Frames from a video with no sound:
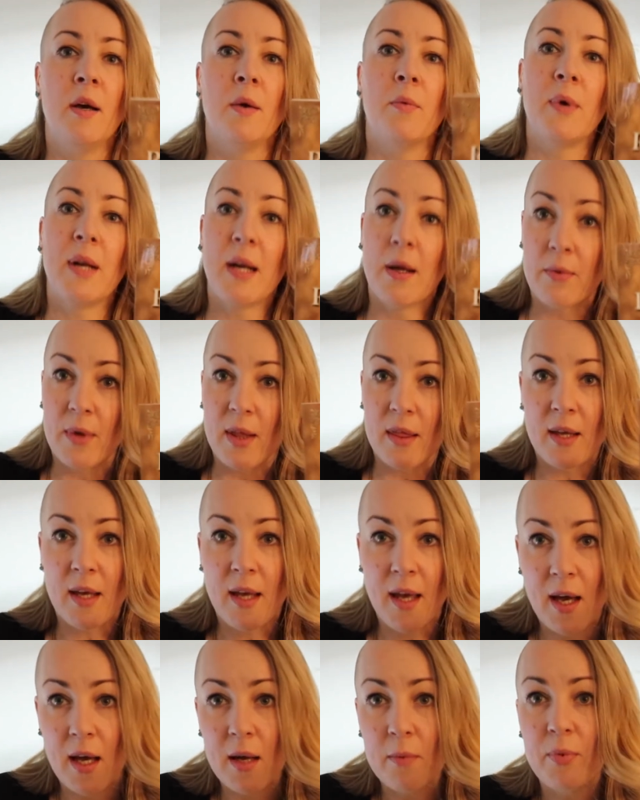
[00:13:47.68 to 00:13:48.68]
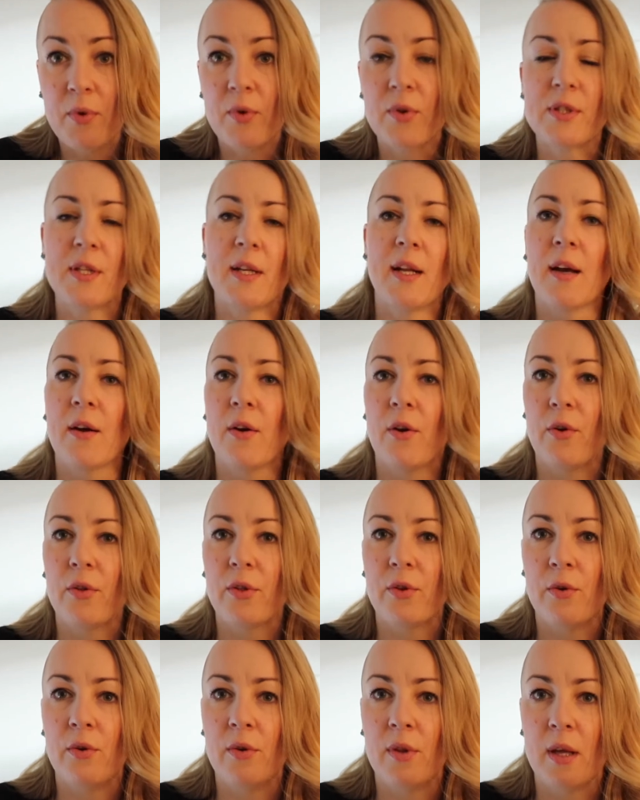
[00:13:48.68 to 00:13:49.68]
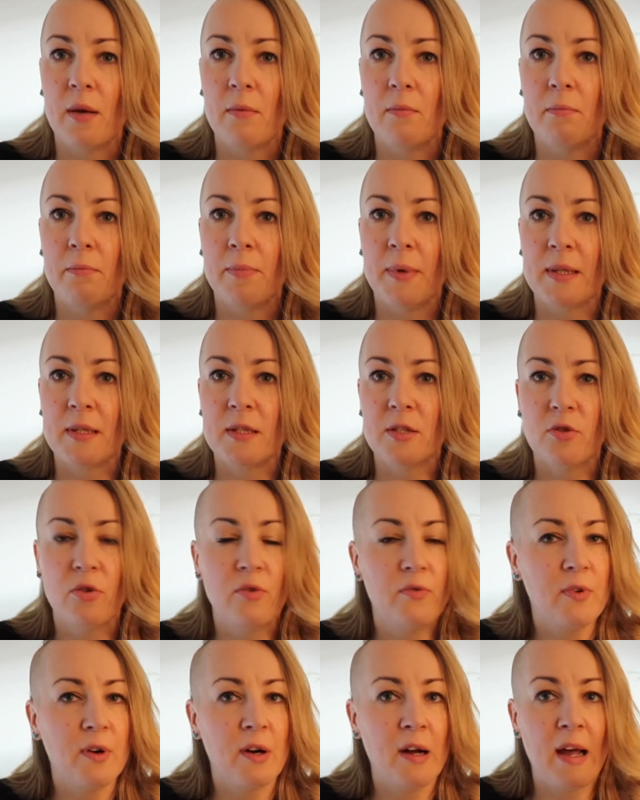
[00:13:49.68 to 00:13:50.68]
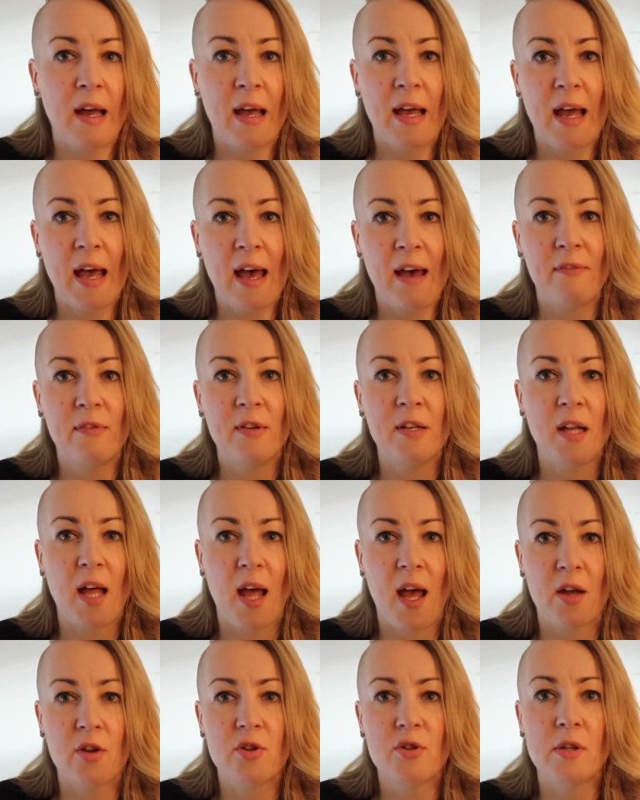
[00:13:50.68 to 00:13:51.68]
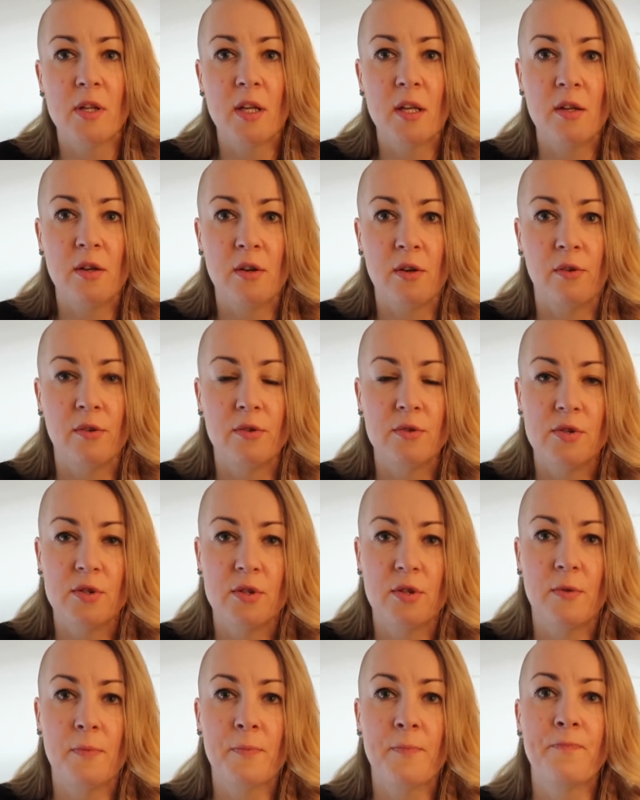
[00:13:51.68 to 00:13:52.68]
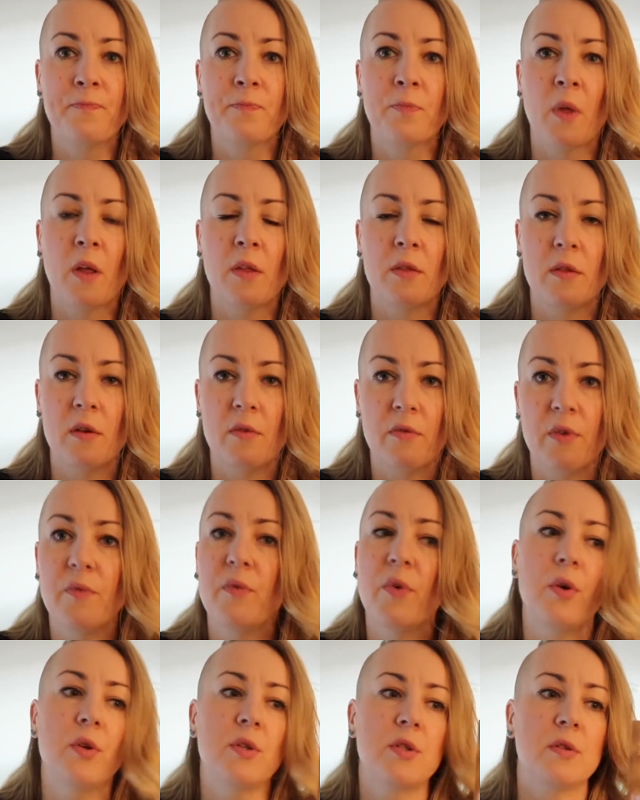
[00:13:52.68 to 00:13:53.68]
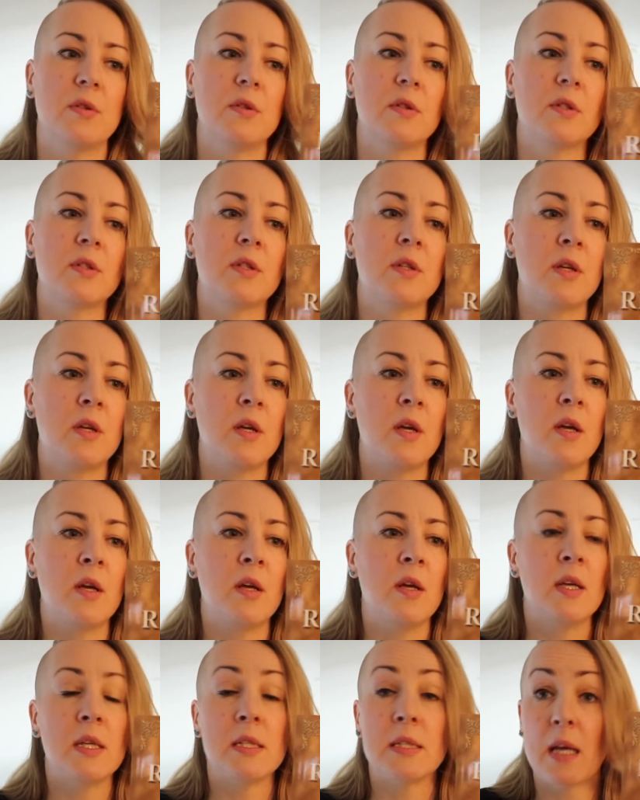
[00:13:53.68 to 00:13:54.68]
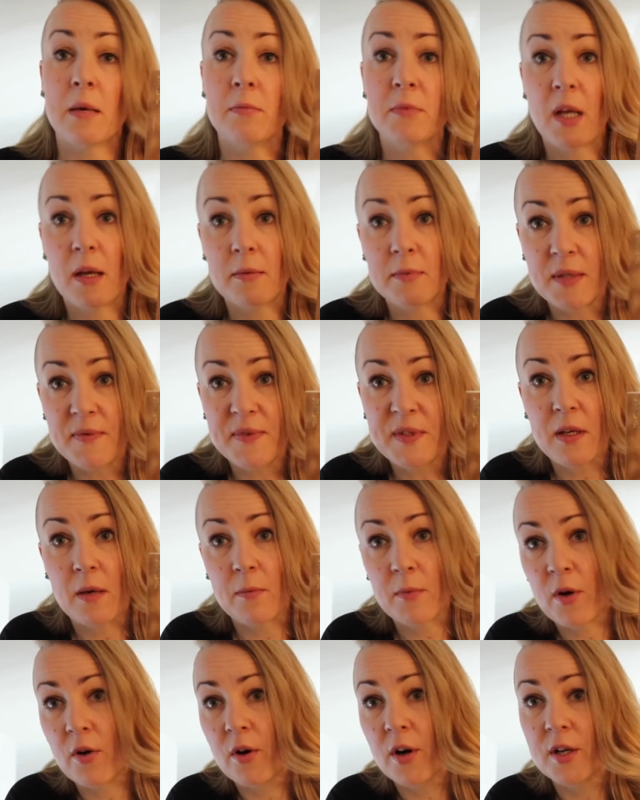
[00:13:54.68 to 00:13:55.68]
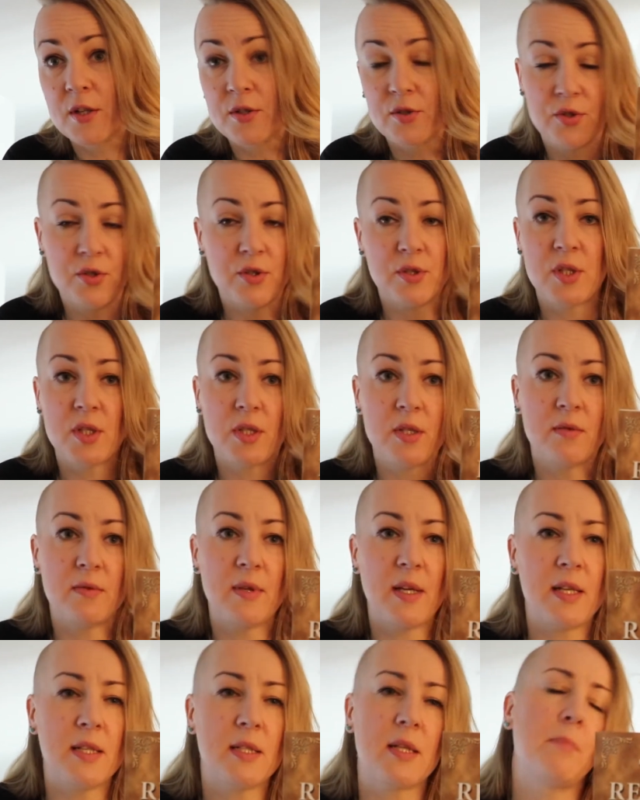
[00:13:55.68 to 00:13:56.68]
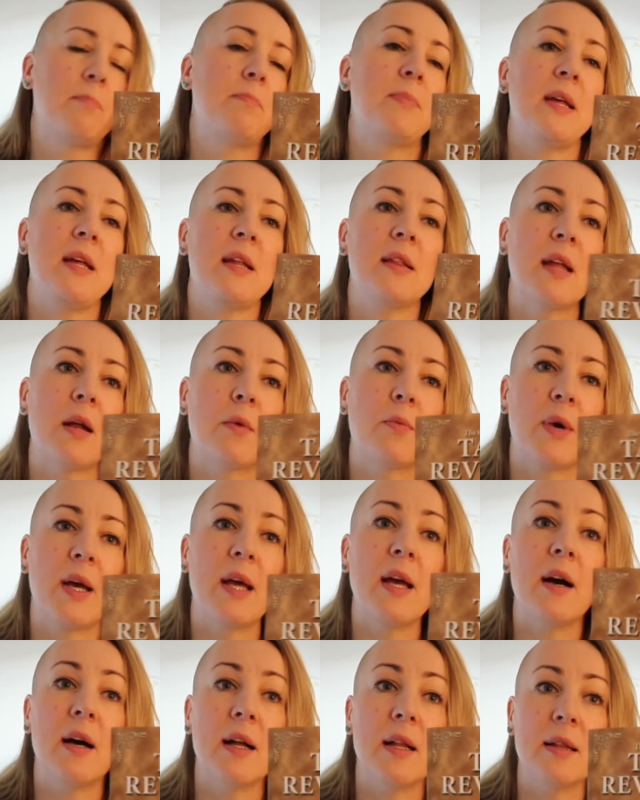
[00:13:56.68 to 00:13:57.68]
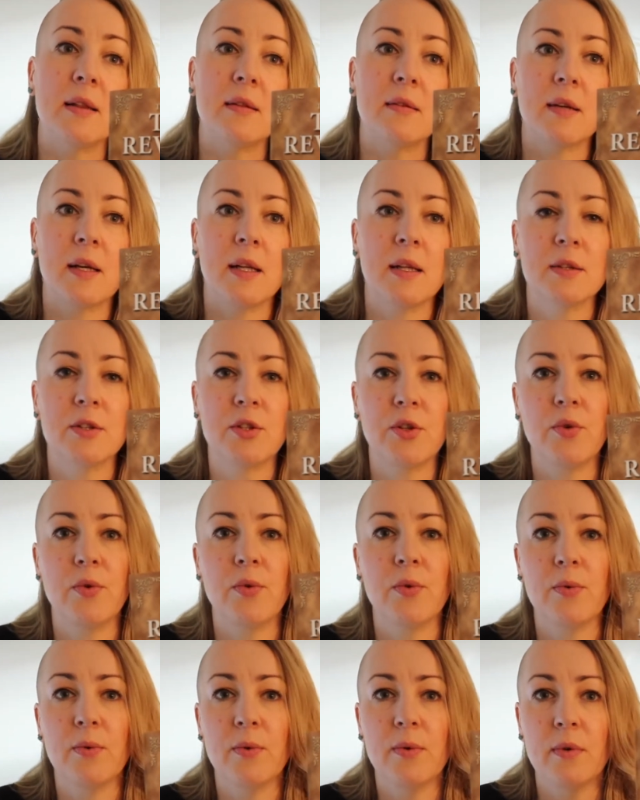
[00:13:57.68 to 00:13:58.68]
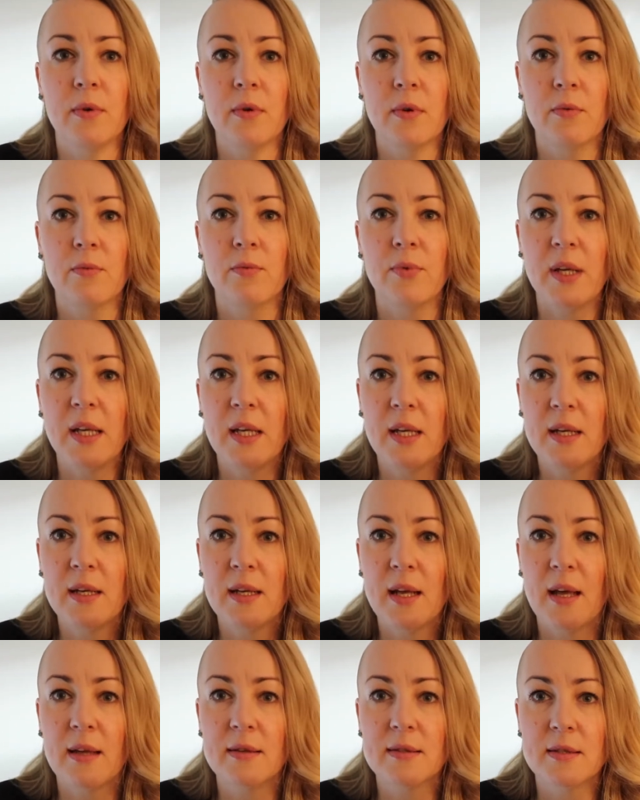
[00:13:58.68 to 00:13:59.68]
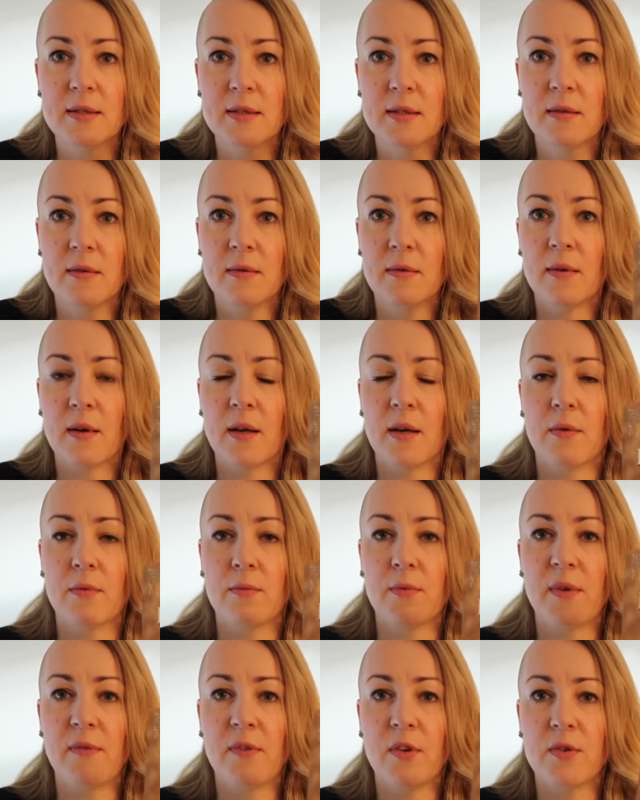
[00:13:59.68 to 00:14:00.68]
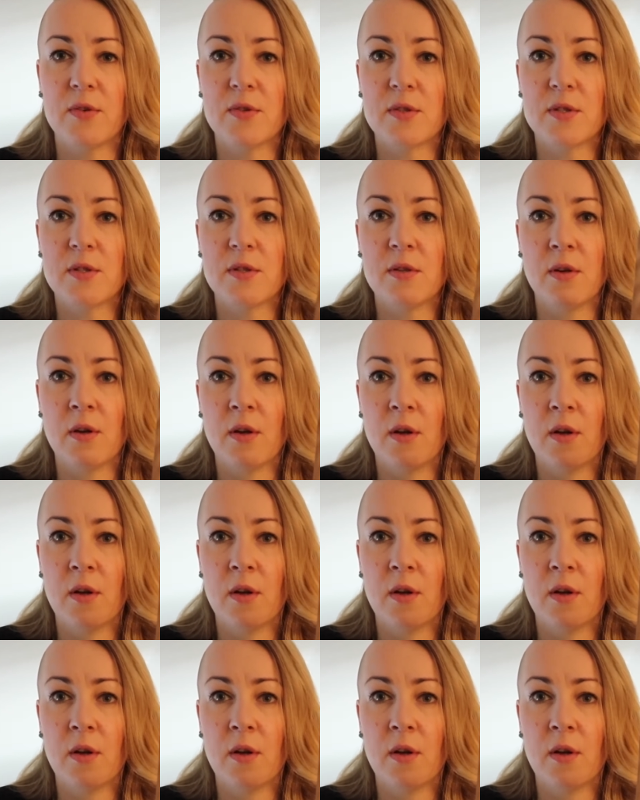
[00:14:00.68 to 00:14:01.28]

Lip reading: when I read the guidebooks and I go through them, but so far I haven't actually used the reversals. Sometimes if some card just ends up being that way, I'll read it as reversed